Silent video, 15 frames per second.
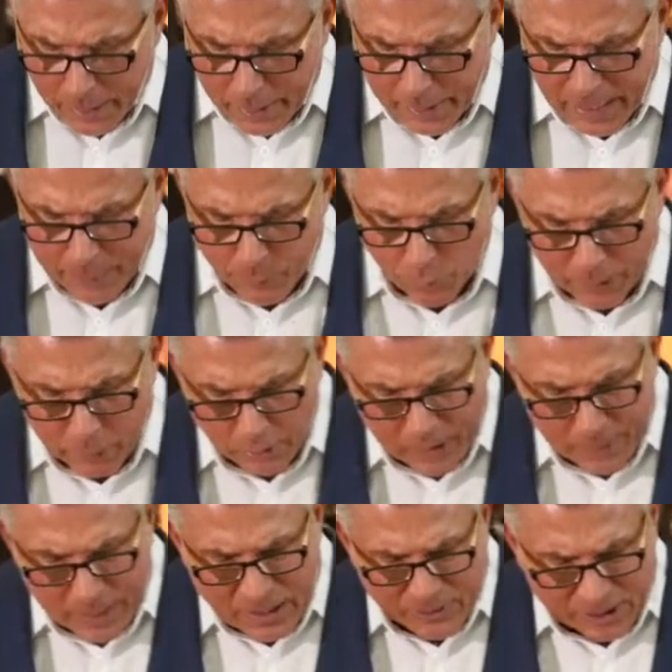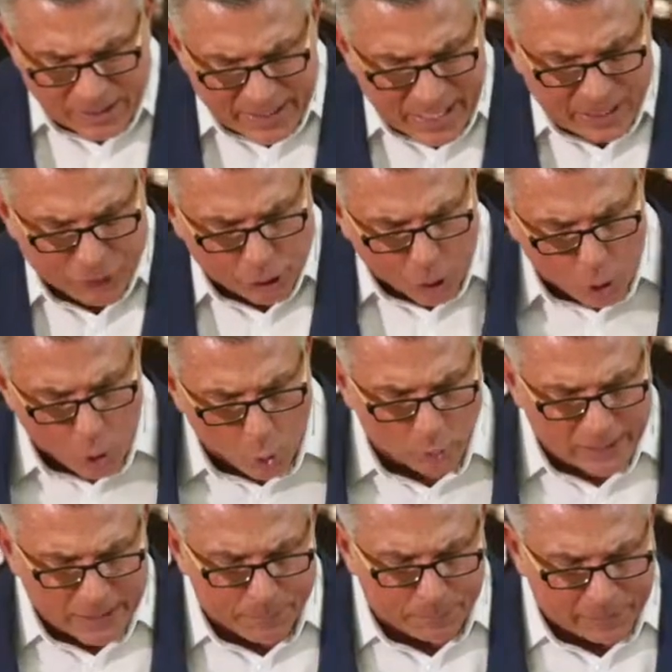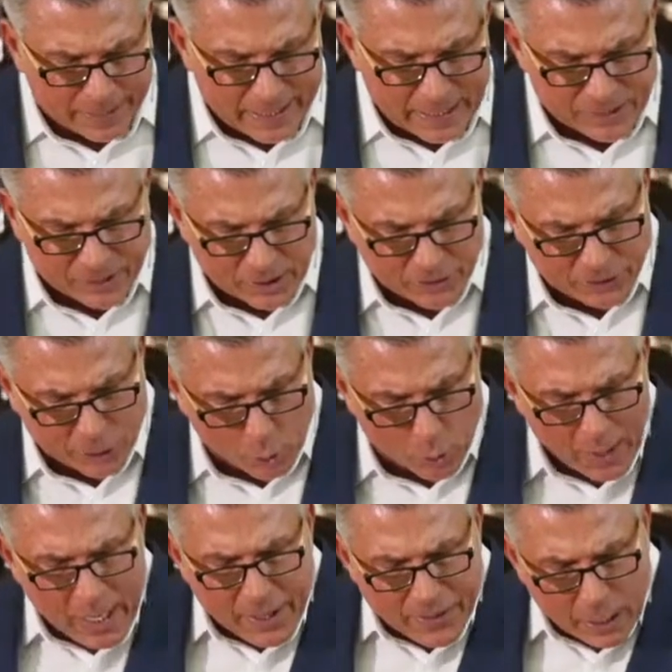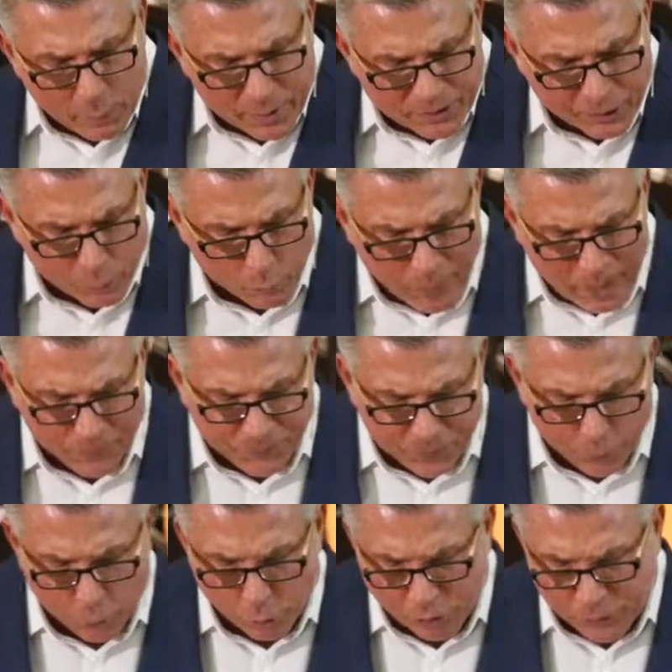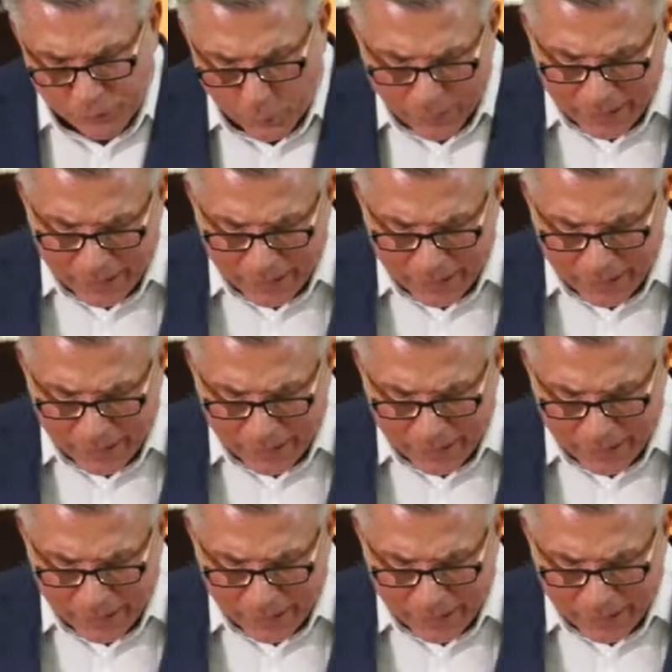The Hebrew literally means Kadesh, a holy place. And so there was a refuge for